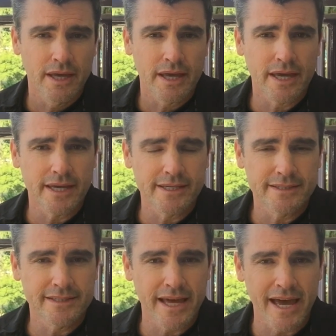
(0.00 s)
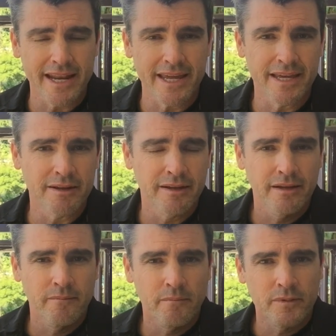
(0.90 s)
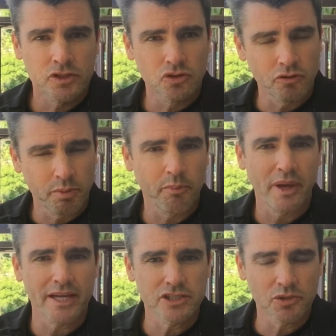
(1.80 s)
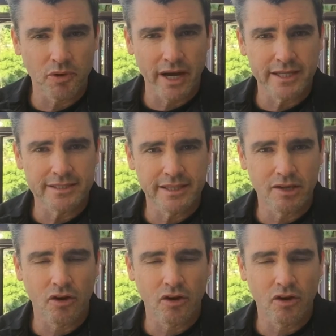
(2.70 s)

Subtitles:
is that it sort of perpetuates the